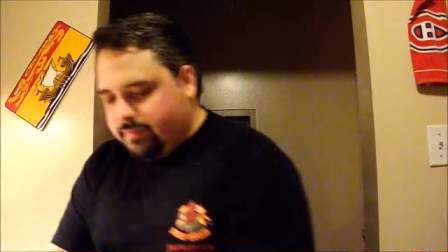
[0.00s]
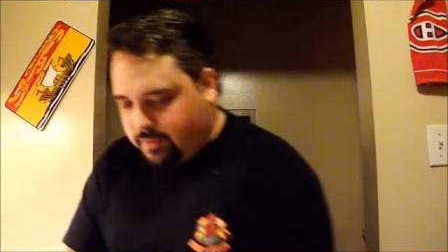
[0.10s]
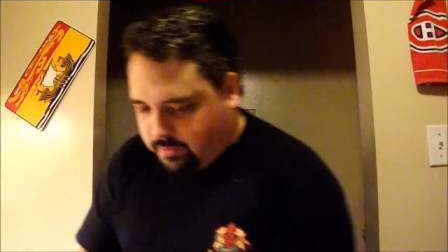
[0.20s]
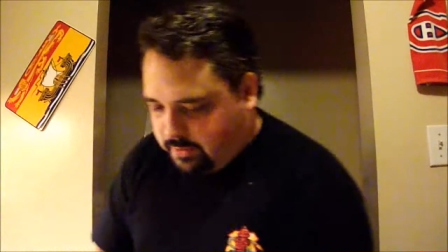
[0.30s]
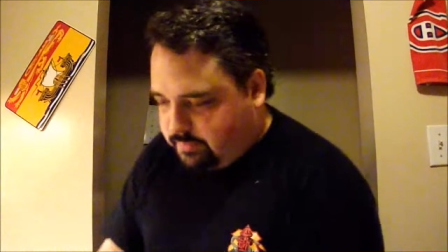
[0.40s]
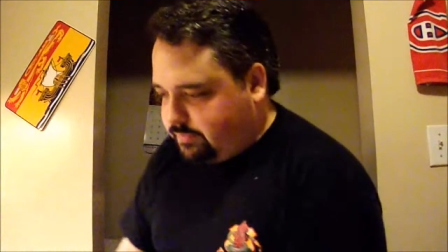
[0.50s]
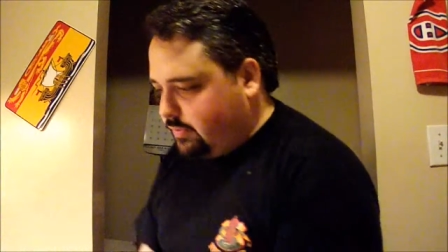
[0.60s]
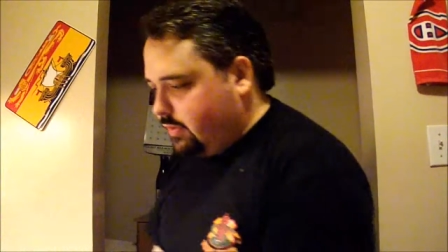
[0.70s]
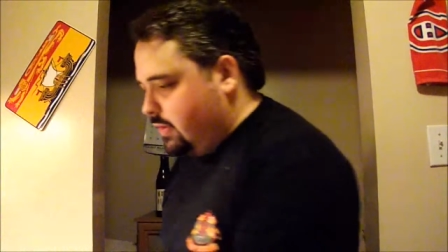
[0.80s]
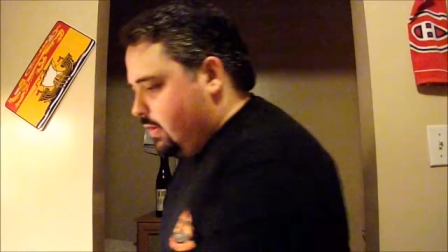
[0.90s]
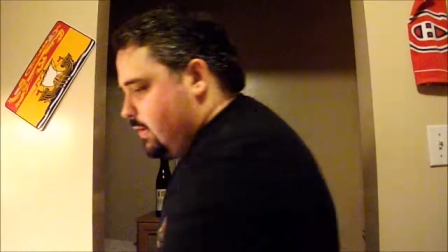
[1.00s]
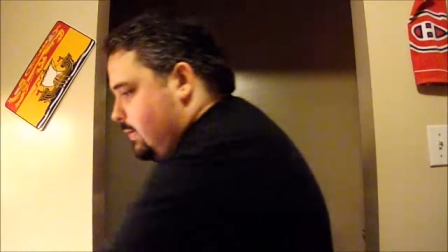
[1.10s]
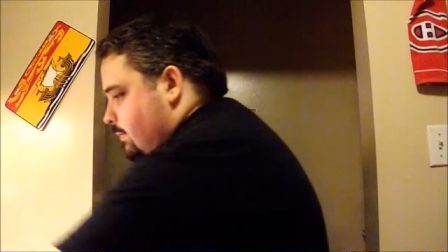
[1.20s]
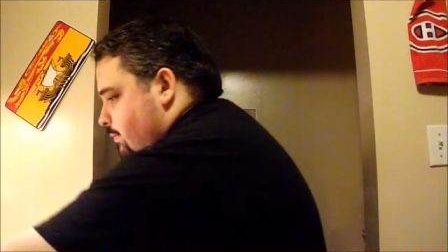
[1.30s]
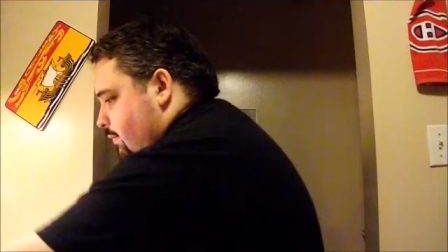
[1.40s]
Oh well.
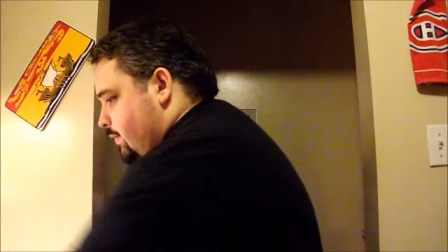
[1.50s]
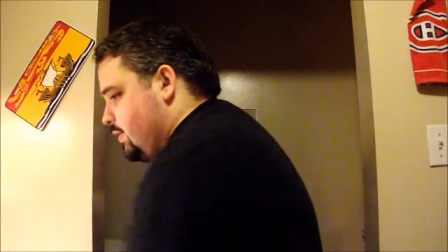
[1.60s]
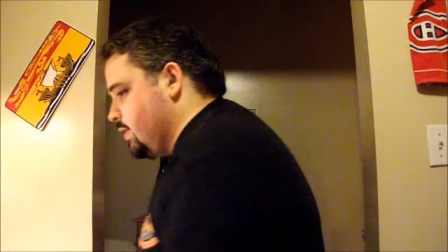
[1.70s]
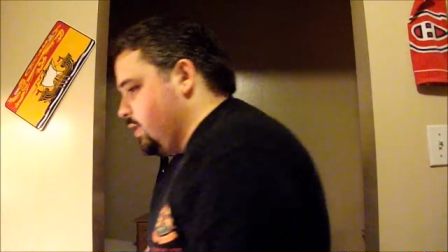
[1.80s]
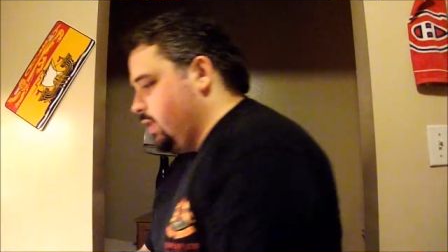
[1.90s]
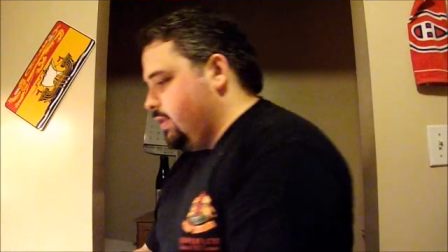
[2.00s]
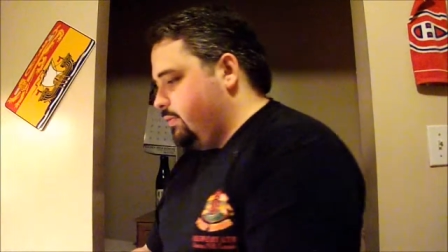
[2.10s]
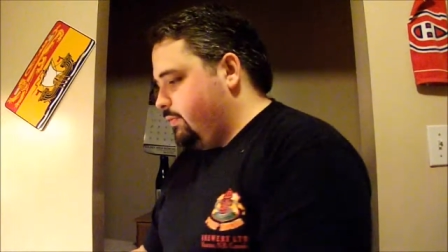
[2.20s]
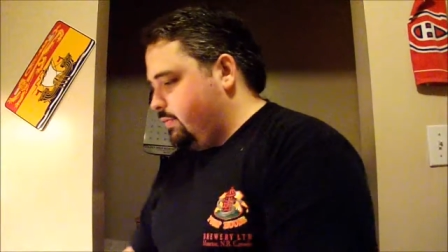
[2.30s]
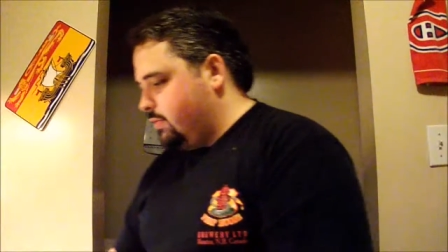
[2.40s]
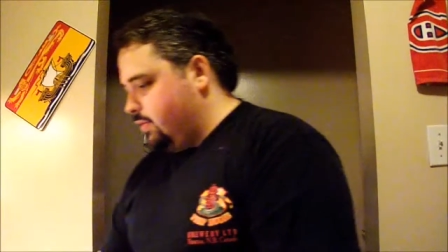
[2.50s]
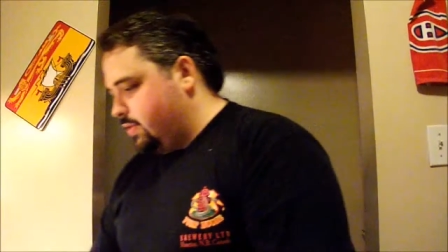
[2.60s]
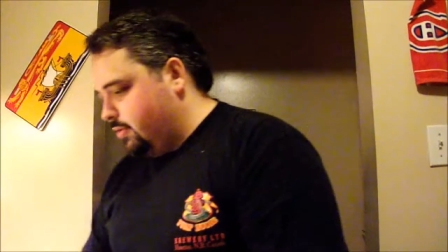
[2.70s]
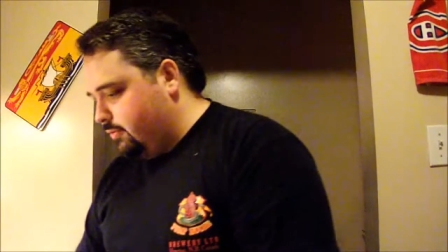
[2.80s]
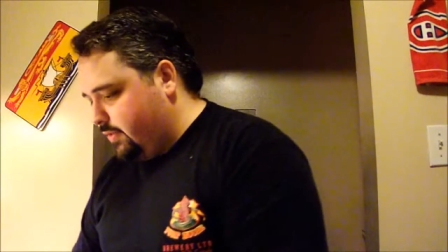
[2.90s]
It's alright.
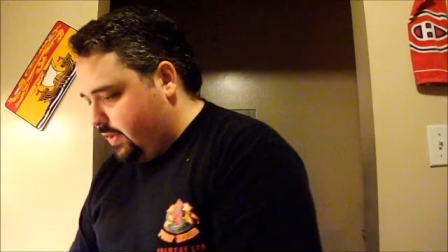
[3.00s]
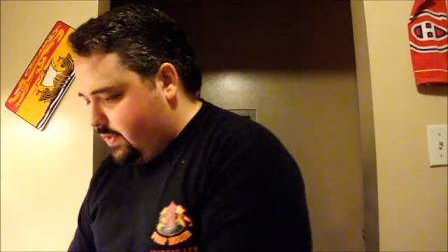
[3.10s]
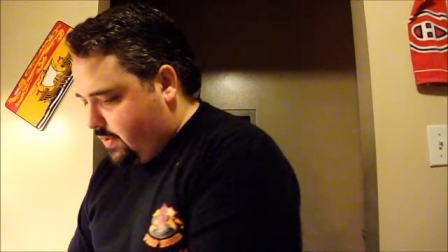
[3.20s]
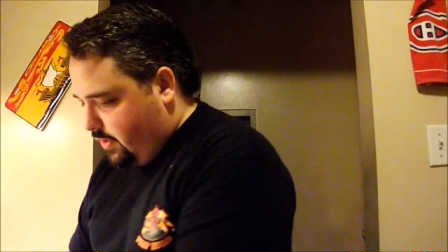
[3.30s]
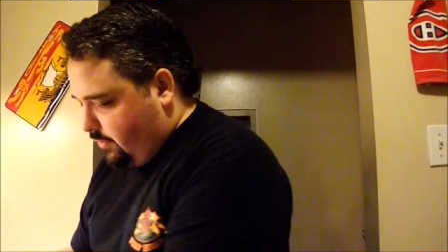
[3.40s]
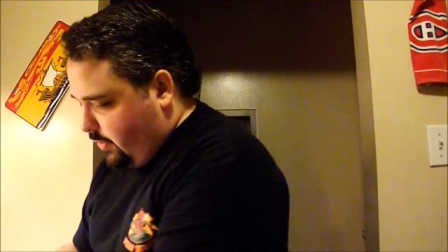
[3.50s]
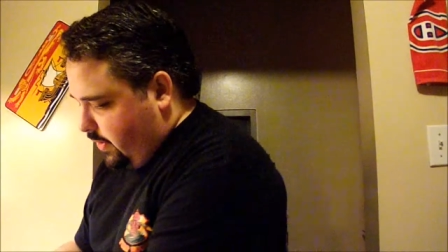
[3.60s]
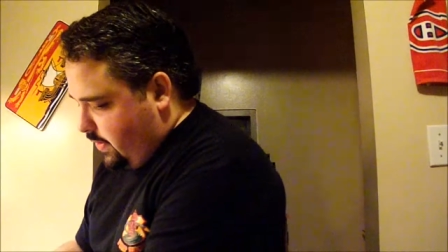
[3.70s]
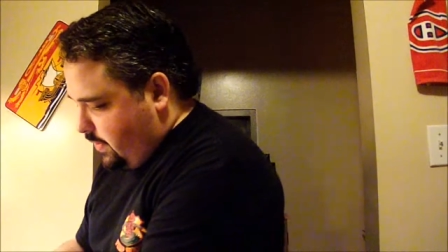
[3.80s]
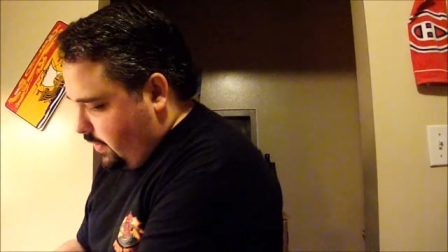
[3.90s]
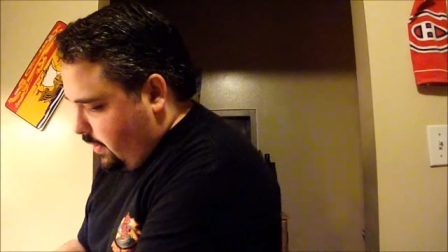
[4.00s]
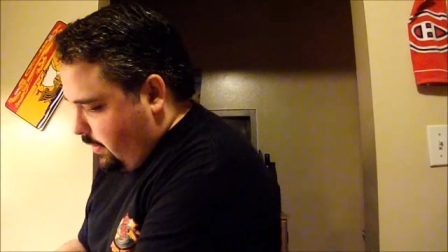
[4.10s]
Stove cleans off quite easily.